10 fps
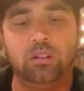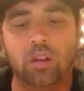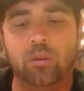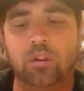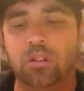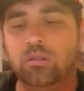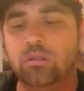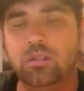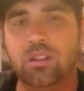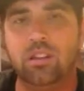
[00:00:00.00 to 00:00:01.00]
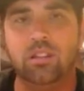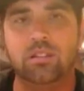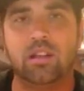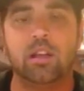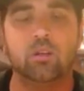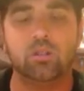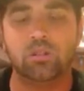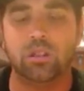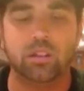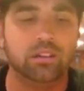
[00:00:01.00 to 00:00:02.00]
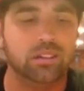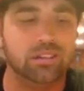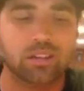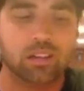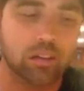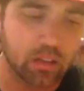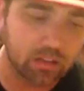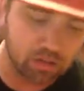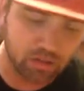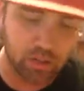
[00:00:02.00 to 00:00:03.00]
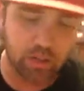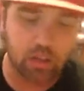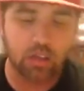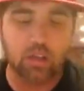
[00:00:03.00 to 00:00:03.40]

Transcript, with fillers: I wouldn't use anything that's got lotion in it because it can get streaky